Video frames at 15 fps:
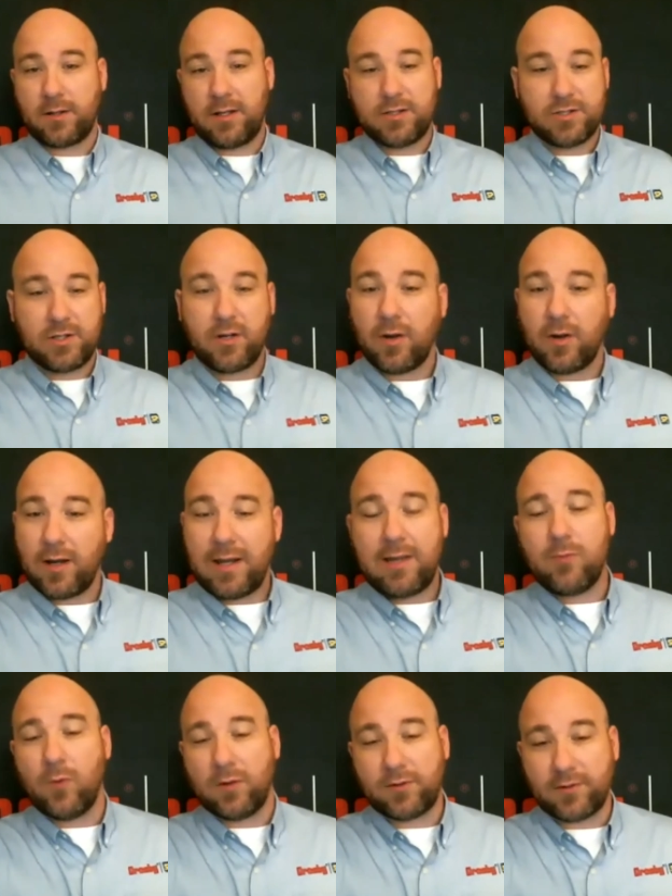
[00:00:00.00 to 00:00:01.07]
engineer, he
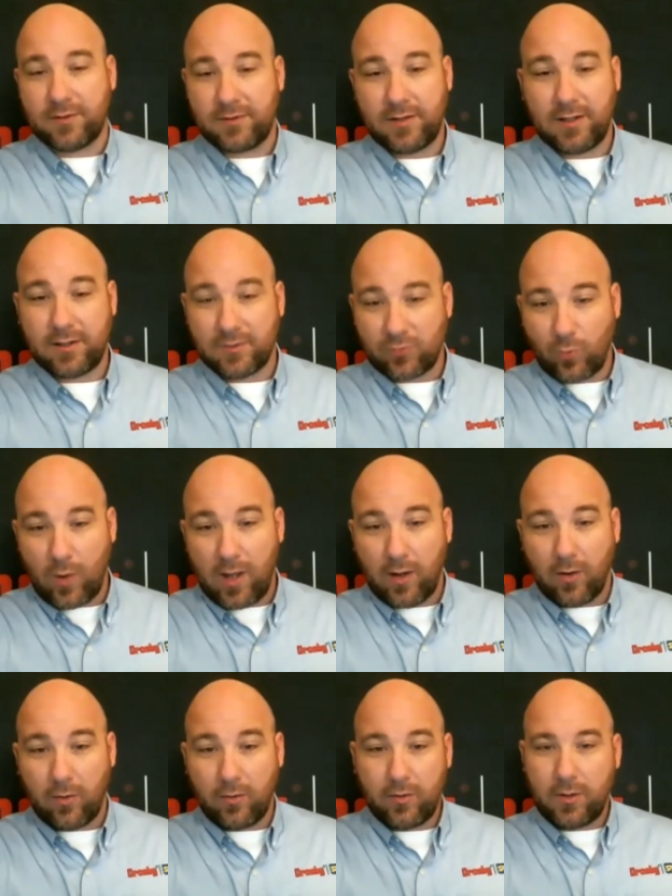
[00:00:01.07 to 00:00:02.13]
wants to see it as well.